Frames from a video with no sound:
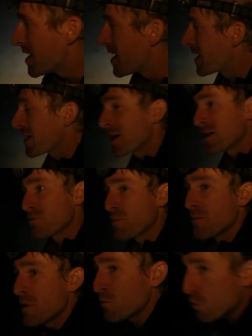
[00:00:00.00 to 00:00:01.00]
And
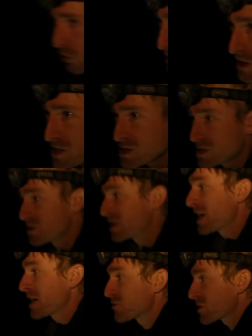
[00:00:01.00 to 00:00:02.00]
we've been warned that this is a
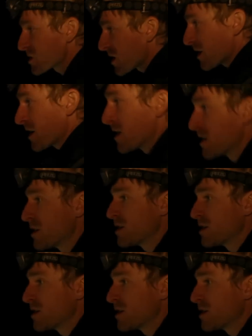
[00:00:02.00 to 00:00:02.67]
dangerous area.